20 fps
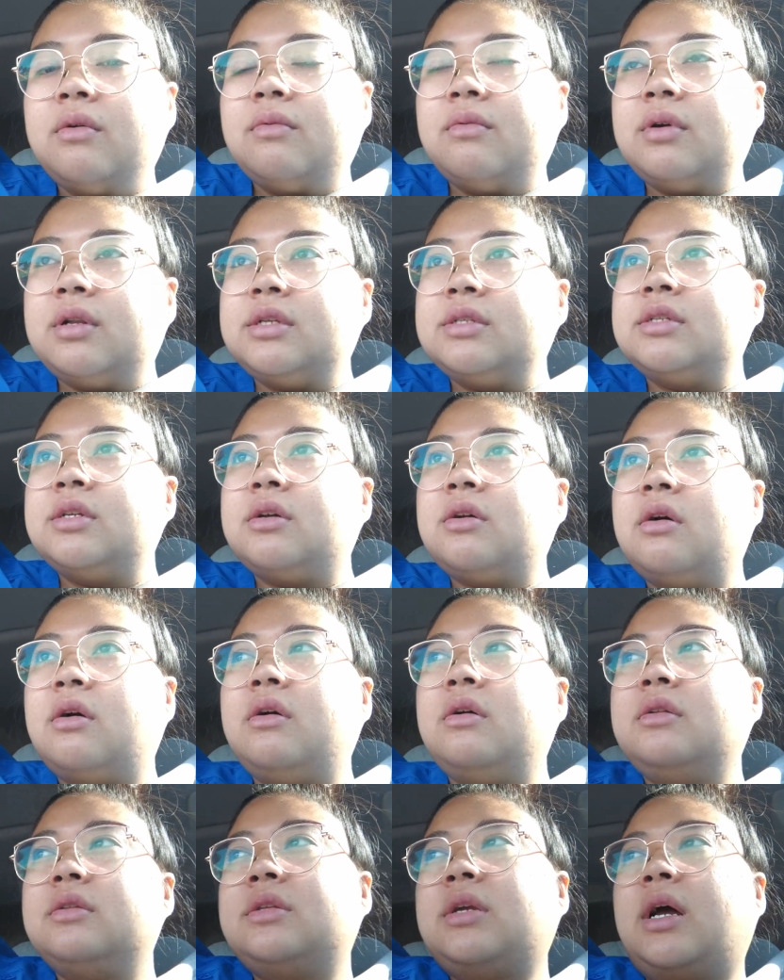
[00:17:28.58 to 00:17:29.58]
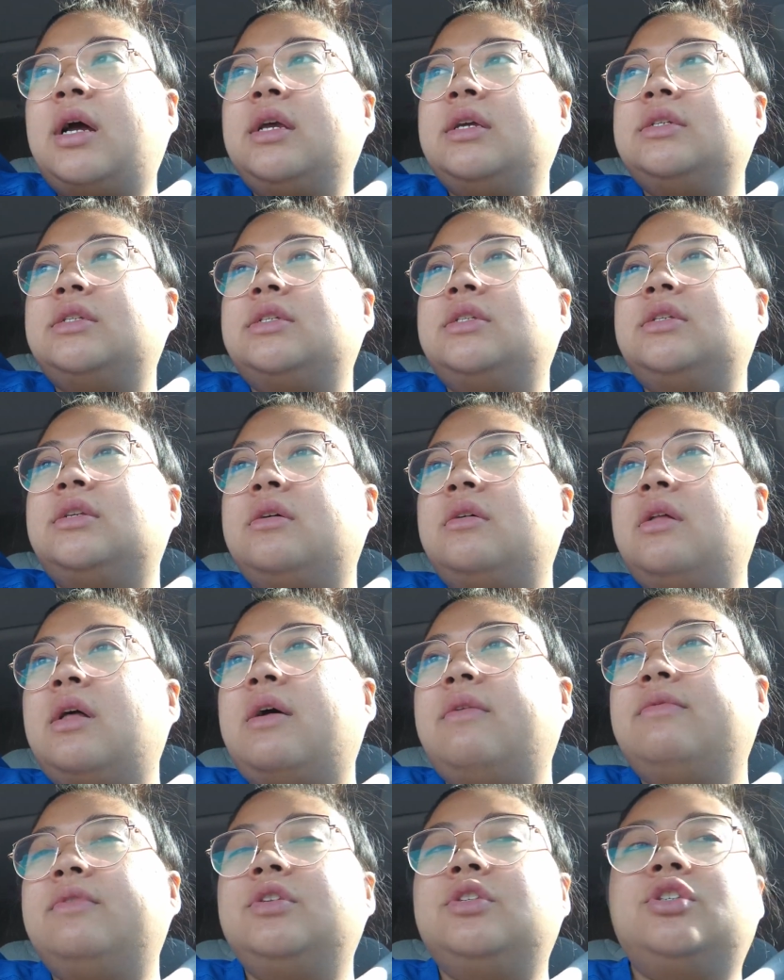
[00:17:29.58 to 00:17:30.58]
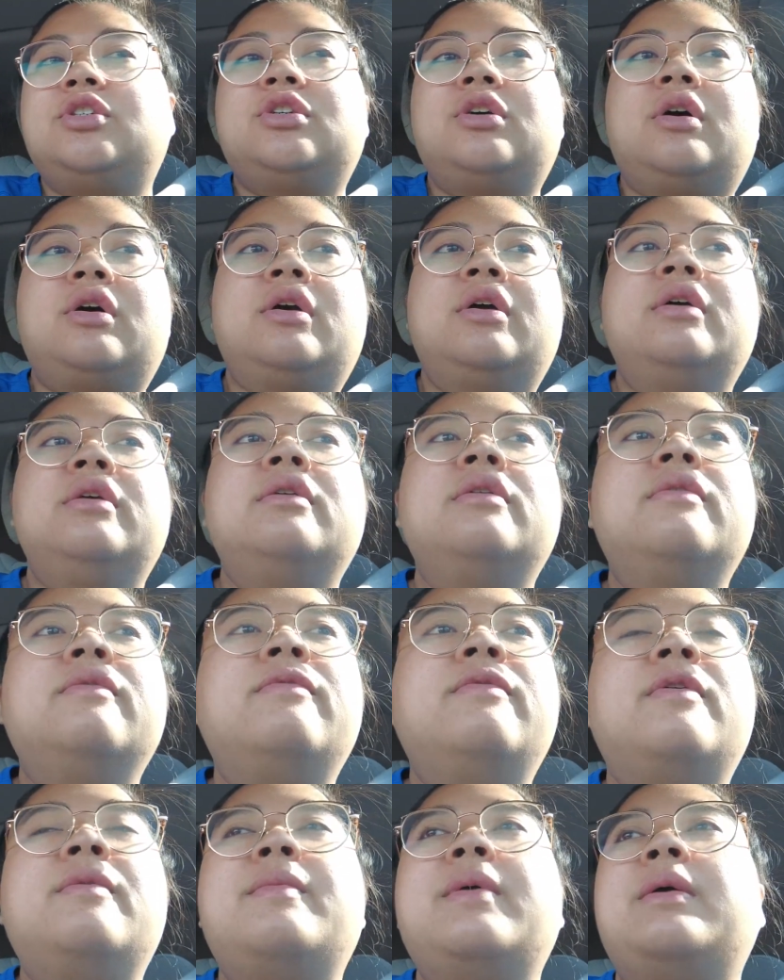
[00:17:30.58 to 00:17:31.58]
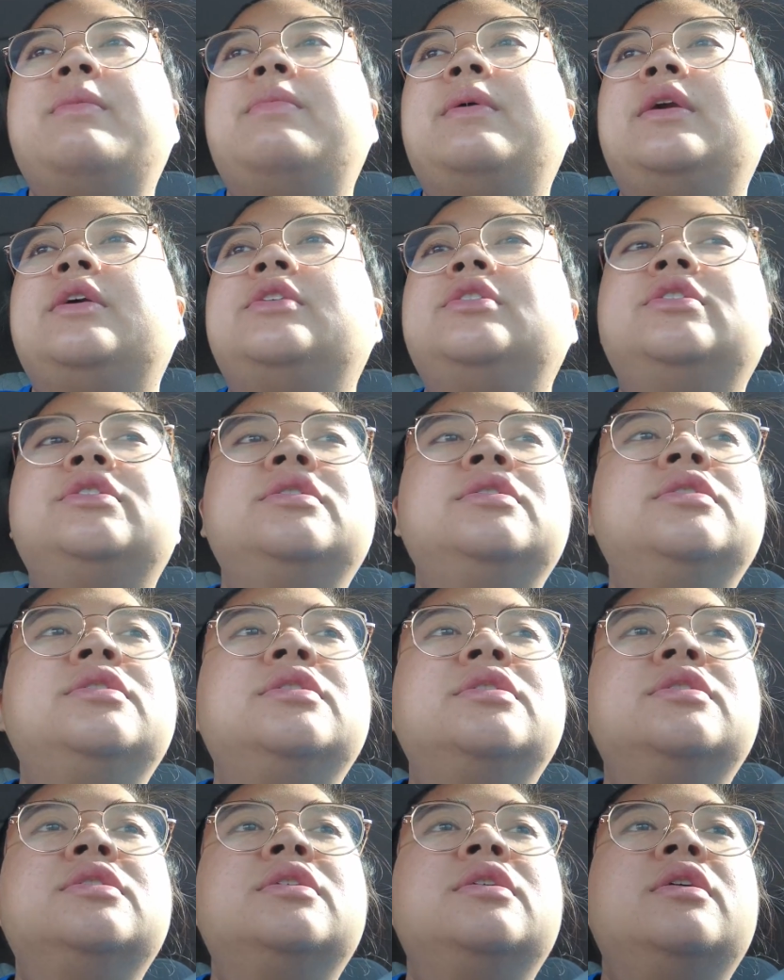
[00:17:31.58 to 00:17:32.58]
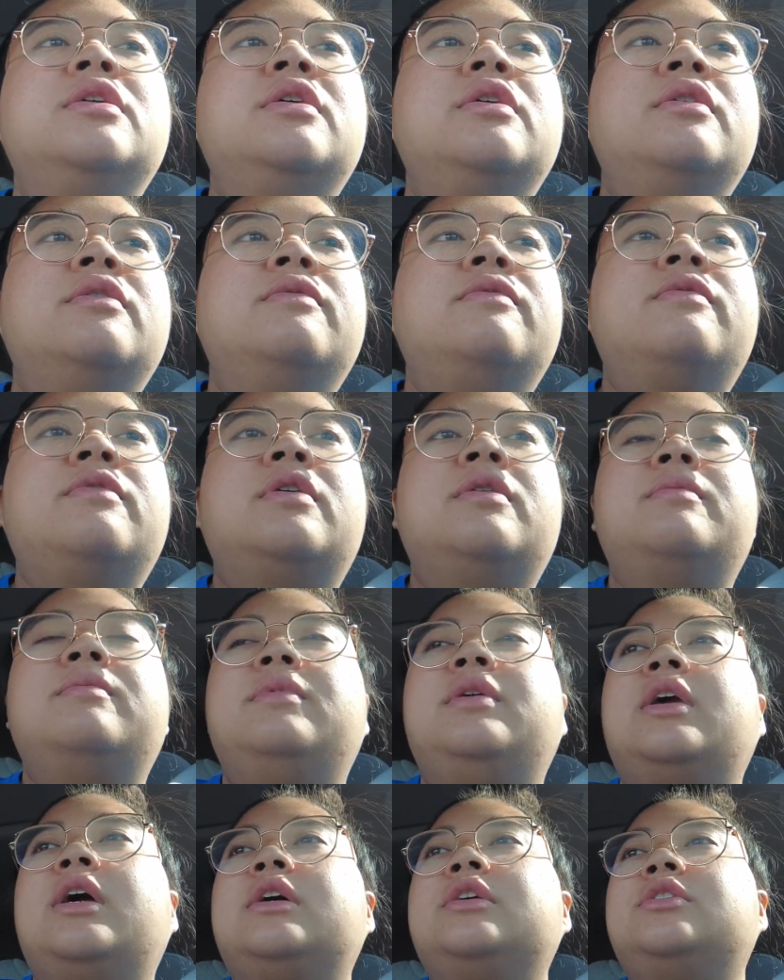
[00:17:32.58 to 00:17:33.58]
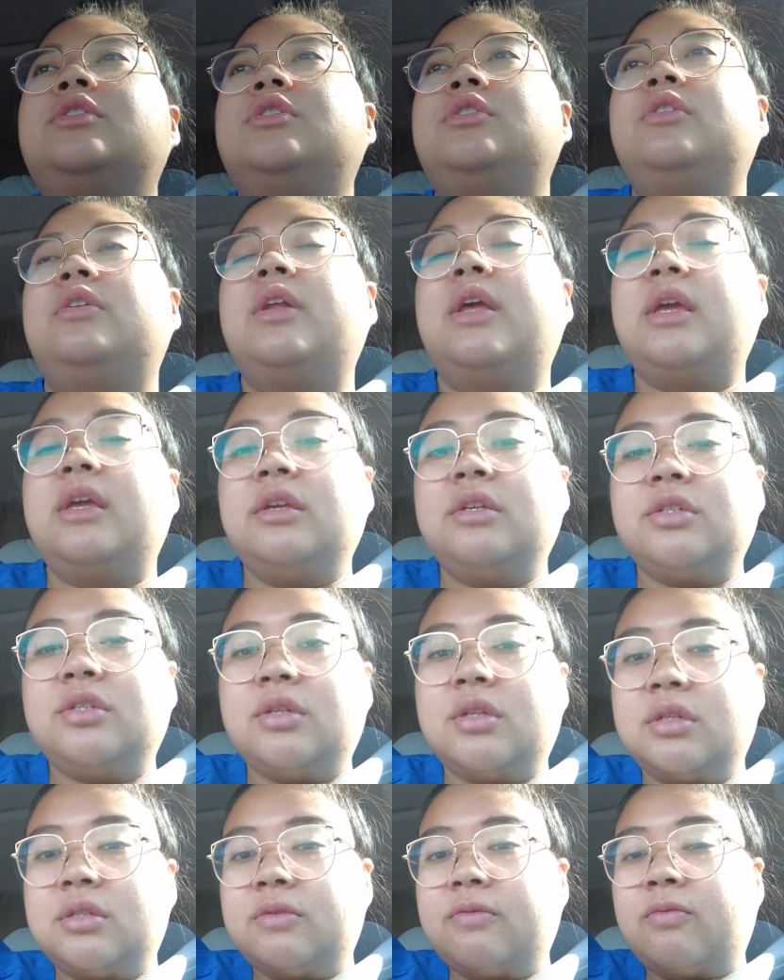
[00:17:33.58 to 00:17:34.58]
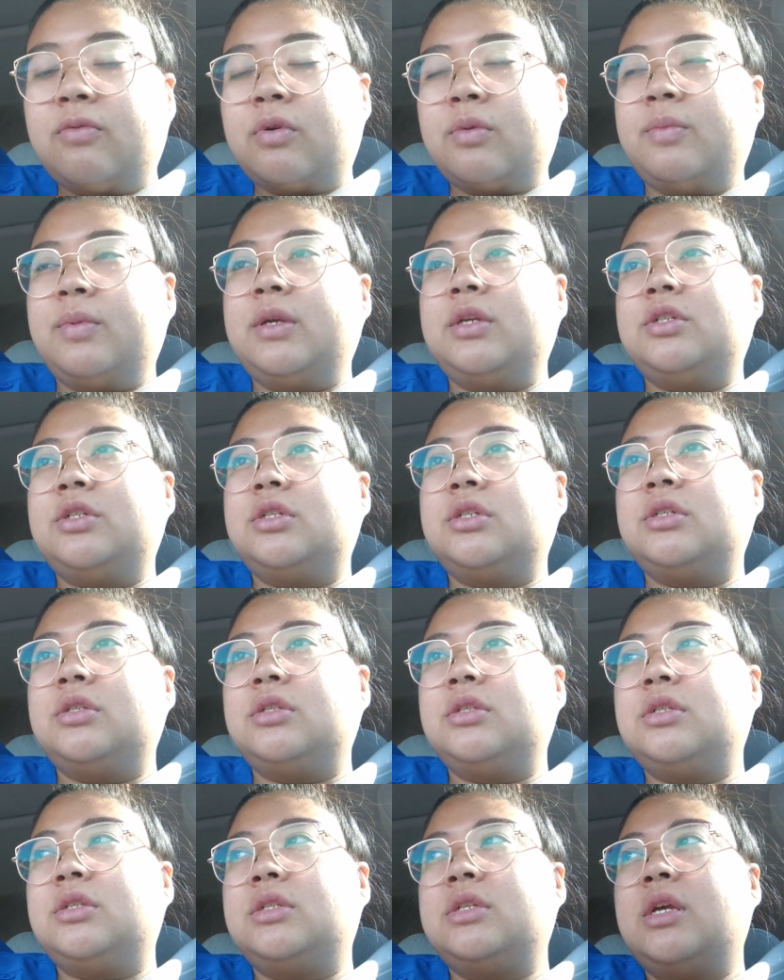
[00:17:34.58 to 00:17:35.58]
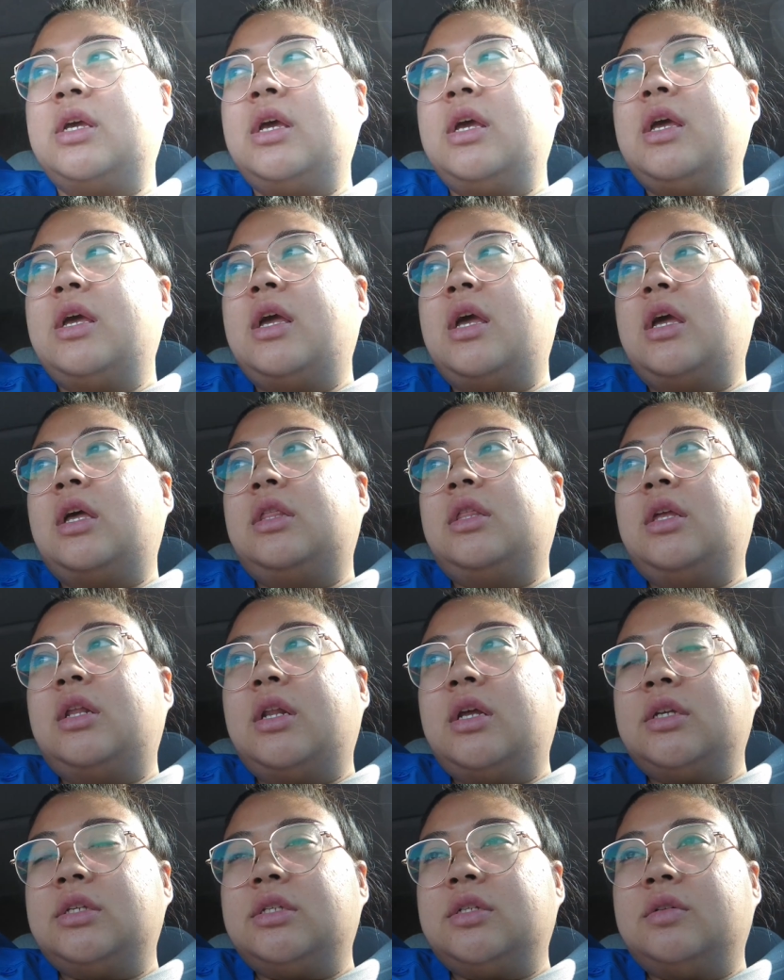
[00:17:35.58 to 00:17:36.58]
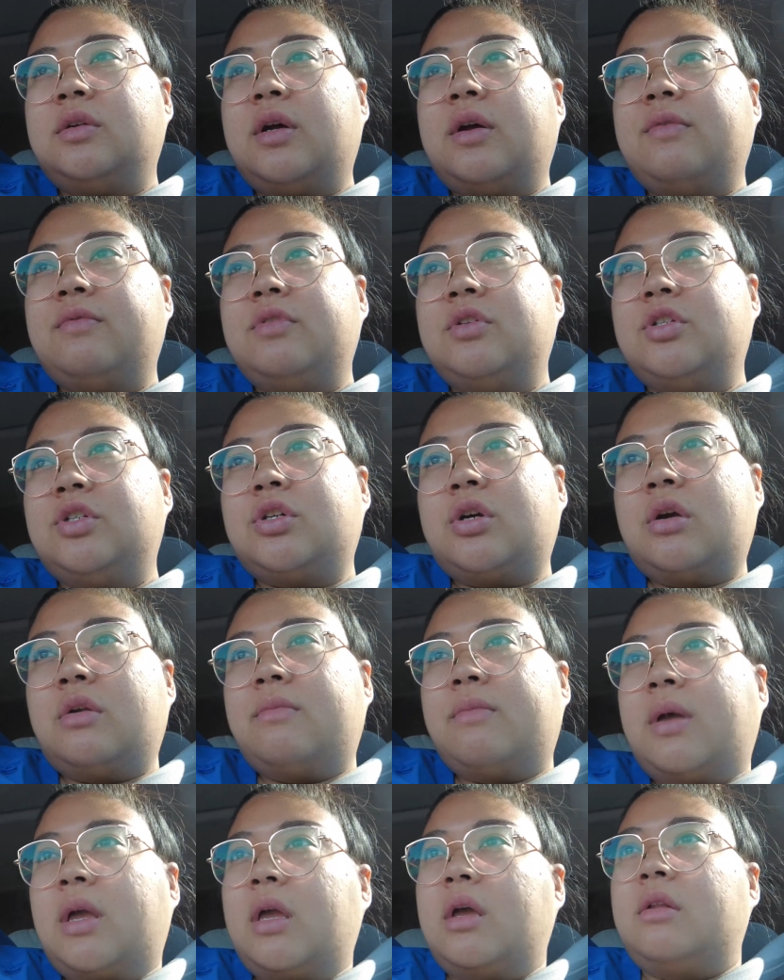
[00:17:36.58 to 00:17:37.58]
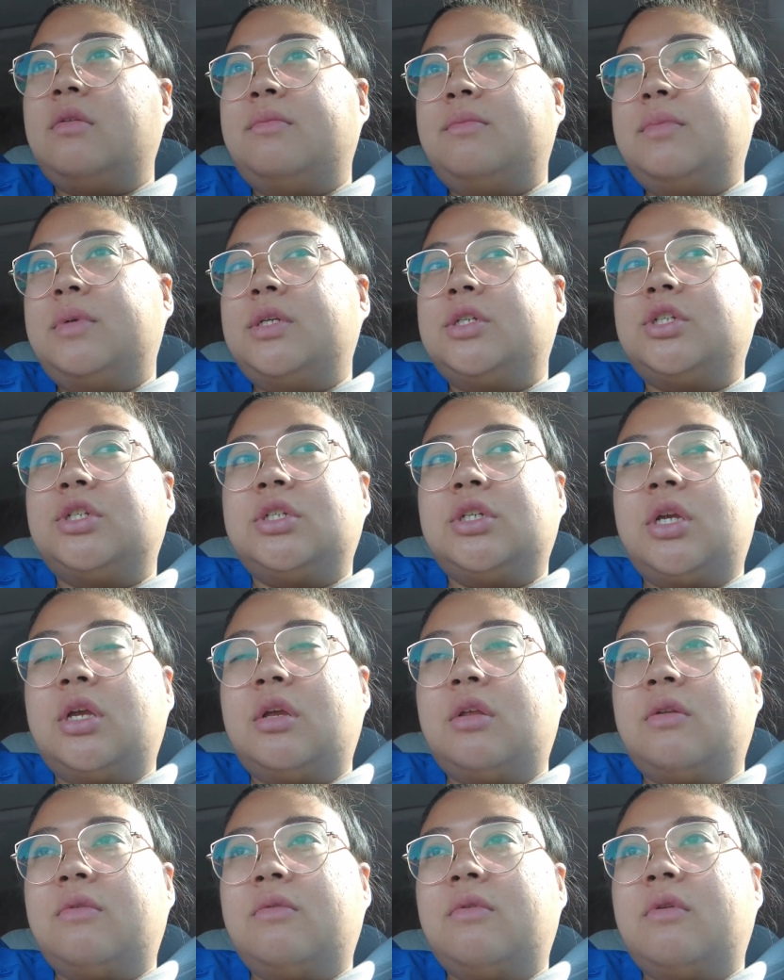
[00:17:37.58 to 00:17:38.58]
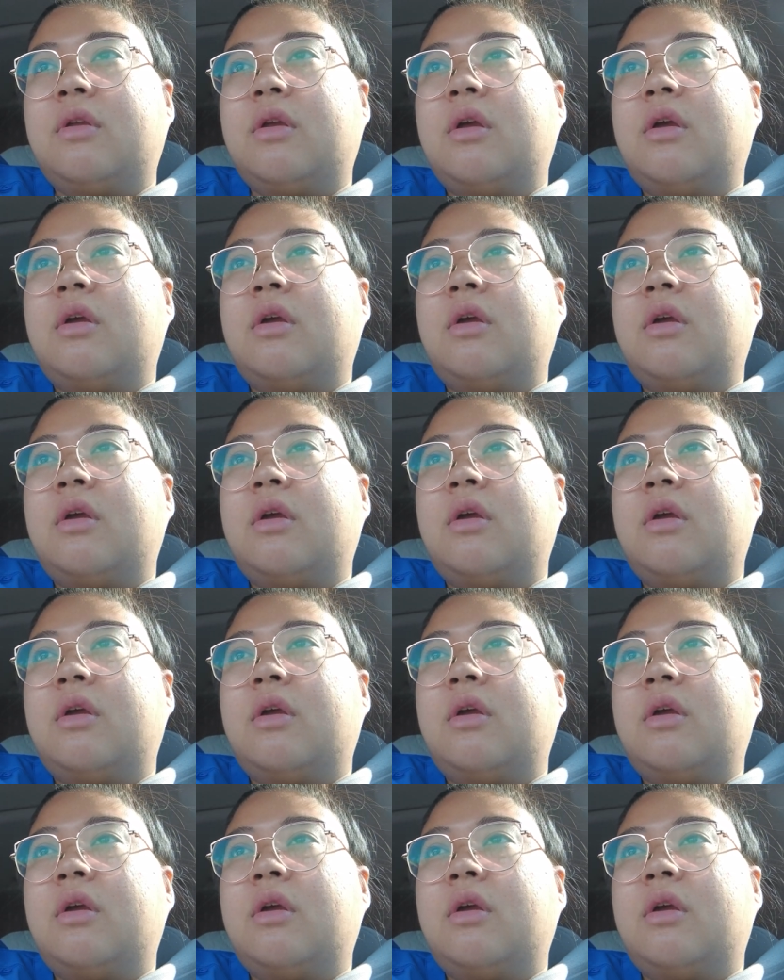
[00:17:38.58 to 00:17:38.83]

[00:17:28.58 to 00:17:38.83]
what is it called? I still have to chart for my patients from yesterday, so that's 4 patients, and then I still have to chart my admission